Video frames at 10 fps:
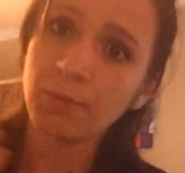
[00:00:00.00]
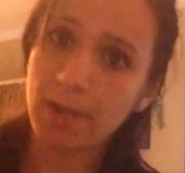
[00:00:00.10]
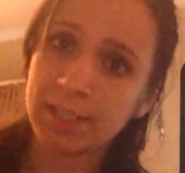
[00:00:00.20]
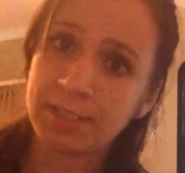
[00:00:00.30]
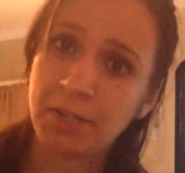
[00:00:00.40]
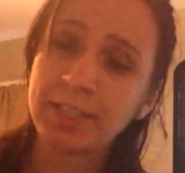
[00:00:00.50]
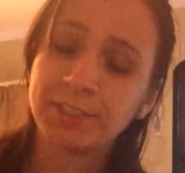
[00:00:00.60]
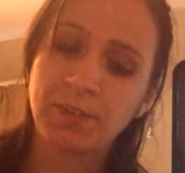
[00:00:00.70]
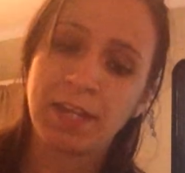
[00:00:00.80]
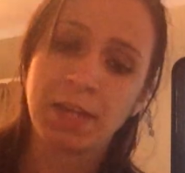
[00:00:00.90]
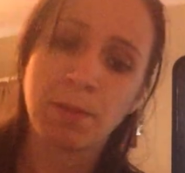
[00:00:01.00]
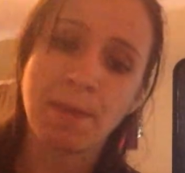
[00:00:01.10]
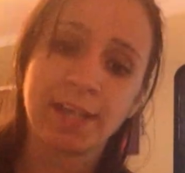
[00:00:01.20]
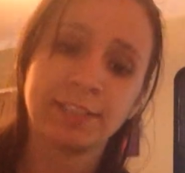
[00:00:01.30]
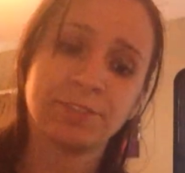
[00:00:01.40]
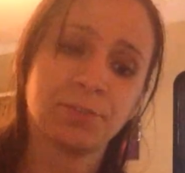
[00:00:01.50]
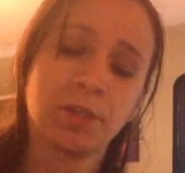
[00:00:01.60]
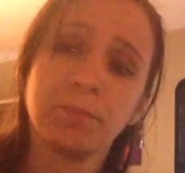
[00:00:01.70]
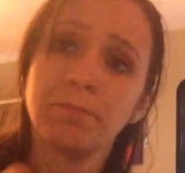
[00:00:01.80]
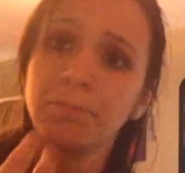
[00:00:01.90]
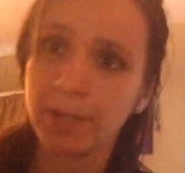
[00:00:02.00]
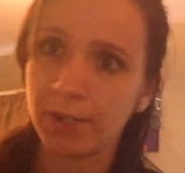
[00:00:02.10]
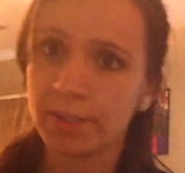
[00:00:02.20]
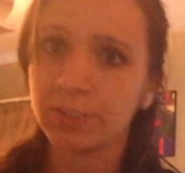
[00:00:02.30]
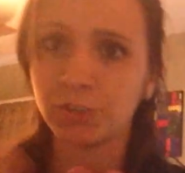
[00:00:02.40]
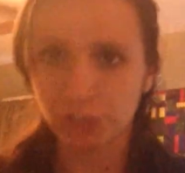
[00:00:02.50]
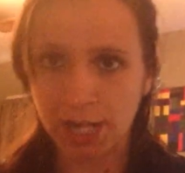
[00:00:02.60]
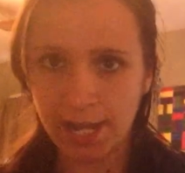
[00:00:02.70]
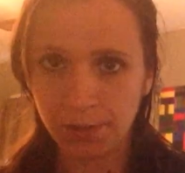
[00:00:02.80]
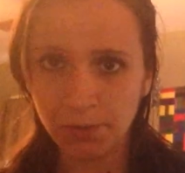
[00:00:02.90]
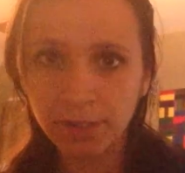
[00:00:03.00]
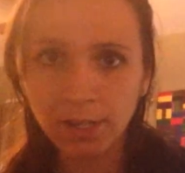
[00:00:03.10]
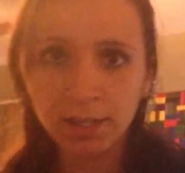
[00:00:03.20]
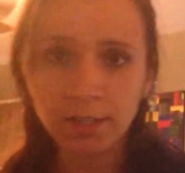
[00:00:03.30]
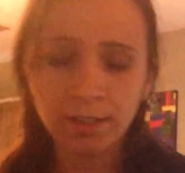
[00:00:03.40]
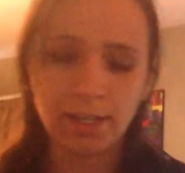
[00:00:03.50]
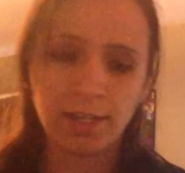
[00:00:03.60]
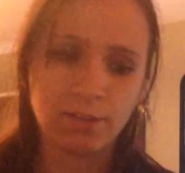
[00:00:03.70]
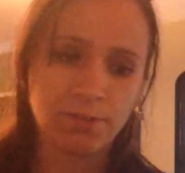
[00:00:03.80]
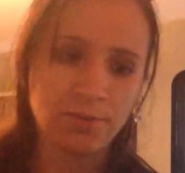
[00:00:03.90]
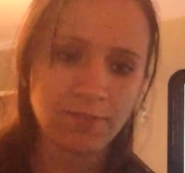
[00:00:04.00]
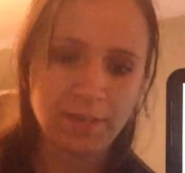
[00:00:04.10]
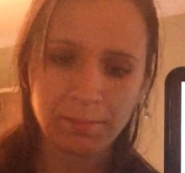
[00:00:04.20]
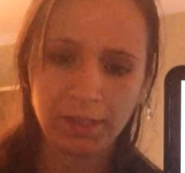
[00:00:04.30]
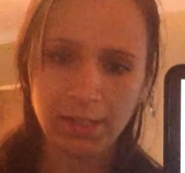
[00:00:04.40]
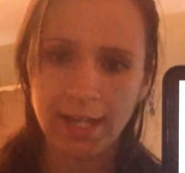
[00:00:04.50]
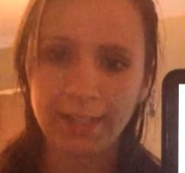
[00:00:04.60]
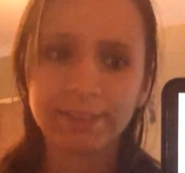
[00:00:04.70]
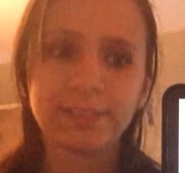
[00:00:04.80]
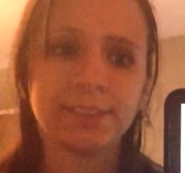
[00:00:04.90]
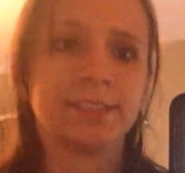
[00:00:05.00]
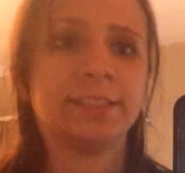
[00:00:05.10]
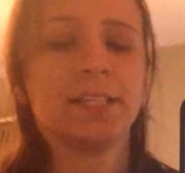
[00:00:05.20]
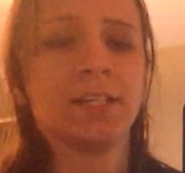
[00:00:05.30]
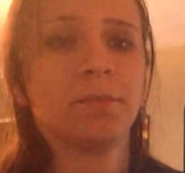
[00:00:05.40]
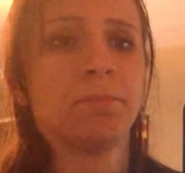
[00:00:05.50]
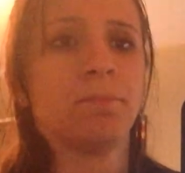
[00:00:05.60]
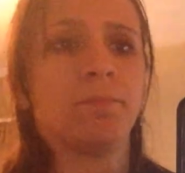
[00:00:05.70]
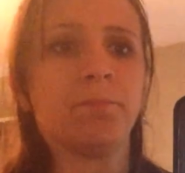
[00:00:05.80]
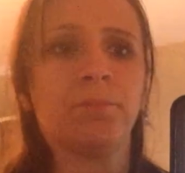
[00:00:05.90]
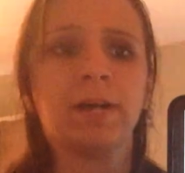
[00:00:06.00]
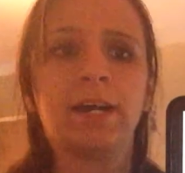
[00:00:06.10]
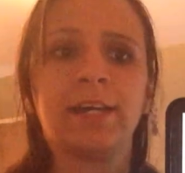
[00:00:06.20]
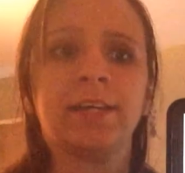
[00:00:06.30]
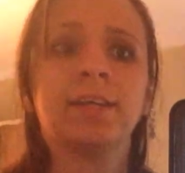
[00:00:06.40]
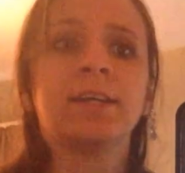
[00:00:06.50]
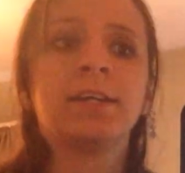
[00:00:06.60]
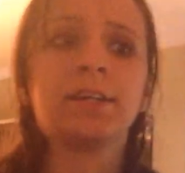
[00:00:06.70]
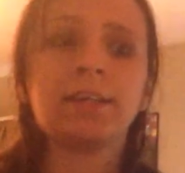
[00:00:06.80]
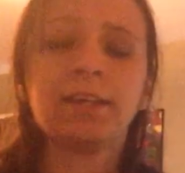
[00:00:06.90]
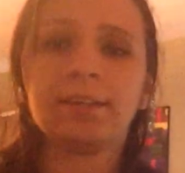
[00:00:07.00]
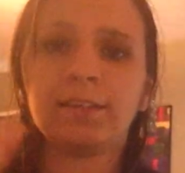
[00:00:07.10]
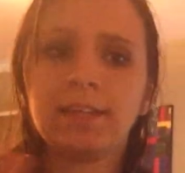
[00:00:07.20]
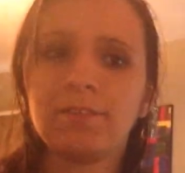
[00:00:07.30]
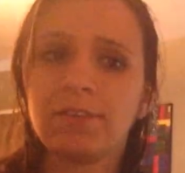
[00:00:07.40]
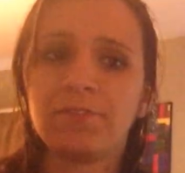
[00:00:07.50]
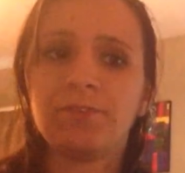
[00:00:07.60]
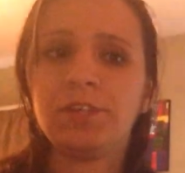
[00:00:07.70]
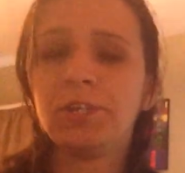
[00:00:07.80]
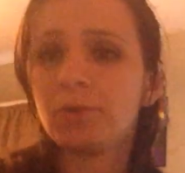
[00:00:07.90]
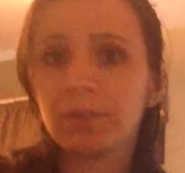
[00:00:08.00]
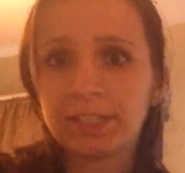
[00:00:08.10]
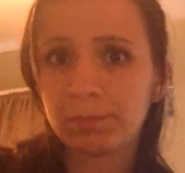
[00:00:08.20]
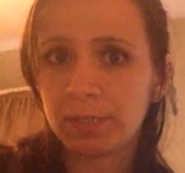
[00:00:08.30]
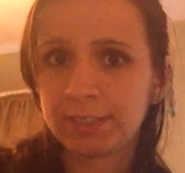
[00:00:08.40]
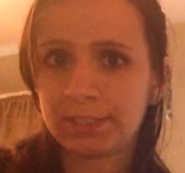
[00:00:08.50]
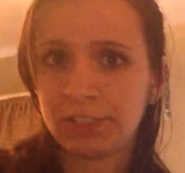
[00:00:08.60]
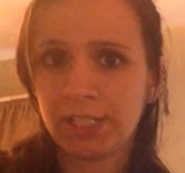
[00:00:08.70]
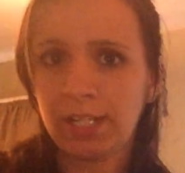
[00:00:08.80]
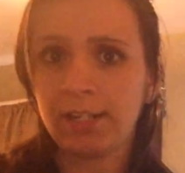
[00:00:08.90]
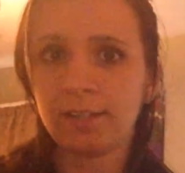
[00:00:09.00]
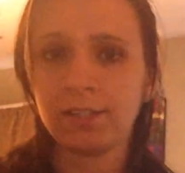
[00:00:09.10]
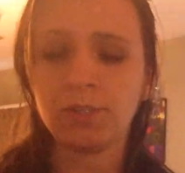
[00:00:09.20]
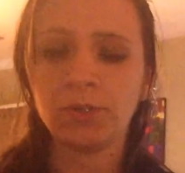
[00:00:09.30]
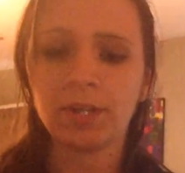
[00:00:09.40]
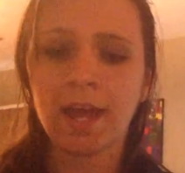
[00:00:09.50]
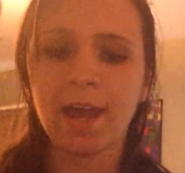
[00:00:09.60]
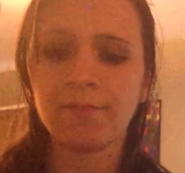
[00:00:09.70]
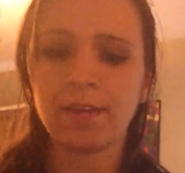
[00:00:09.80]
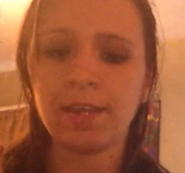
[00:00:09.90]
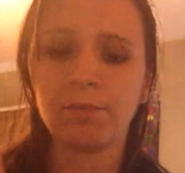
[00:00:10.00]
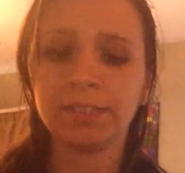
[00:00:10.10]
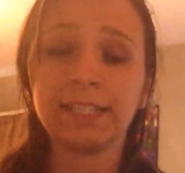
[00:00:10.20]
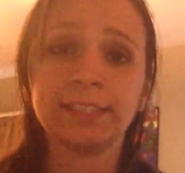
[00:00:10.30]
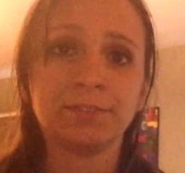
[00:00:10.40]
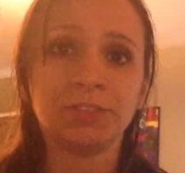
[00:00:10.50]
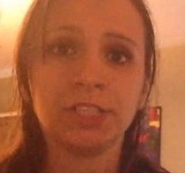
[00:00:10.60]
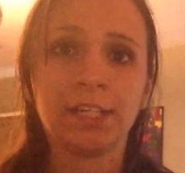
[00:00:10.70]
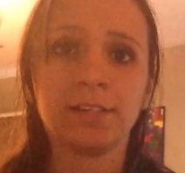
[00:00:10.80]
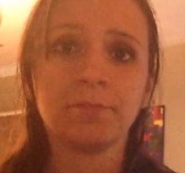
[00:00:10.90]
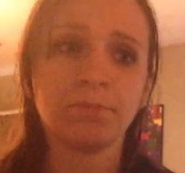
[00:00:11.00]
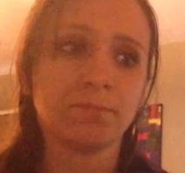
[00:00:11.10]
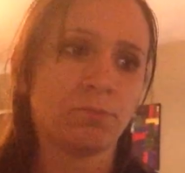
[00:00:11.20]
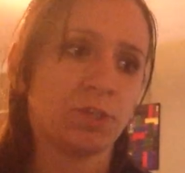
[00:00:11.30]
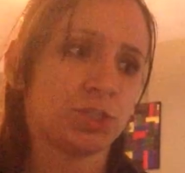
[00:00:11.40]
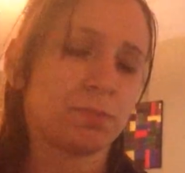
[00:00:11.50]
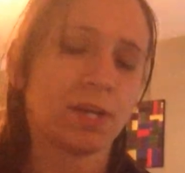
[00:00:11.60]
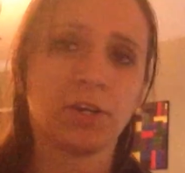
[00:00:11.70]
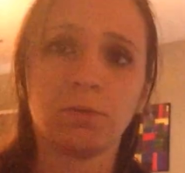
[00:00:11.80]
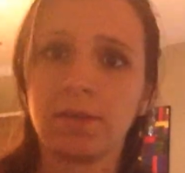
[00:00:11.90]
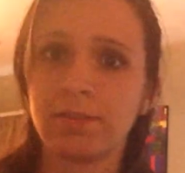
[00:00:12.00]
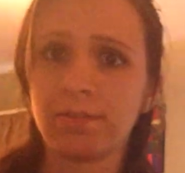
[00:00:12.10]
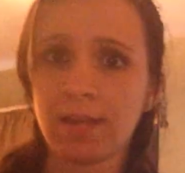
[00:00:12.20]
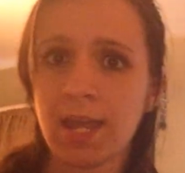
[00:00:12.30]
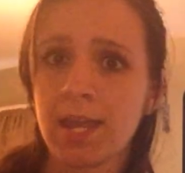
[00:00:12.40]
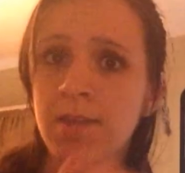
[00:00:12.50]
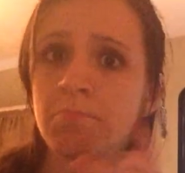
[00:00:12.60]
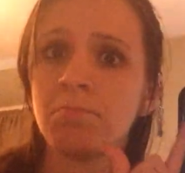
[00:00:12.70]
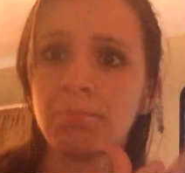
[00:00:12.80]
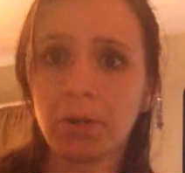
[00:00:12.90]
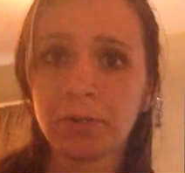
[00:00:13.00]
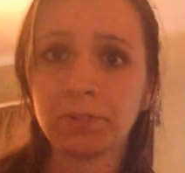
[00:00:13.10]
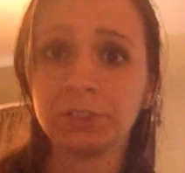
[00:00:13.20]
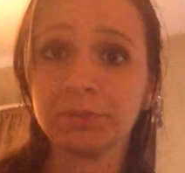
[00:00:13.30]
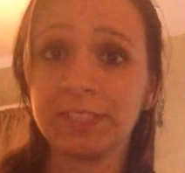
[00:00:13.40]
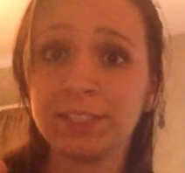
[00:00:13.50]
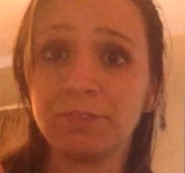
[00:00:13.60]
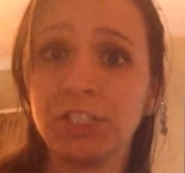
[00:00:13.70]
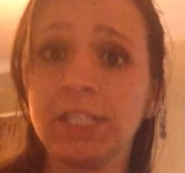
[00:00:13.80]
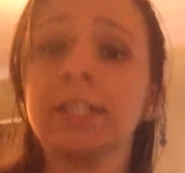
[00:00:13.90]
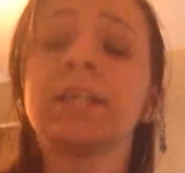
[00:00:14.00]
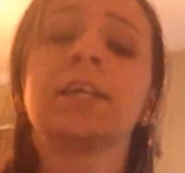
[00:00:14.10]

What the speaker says: hereditary, so they can be passed from parent to child and through the family lines. This is done by, even if you don't express the gene, you could have a recessive gene, which paired with a partner's recessive gene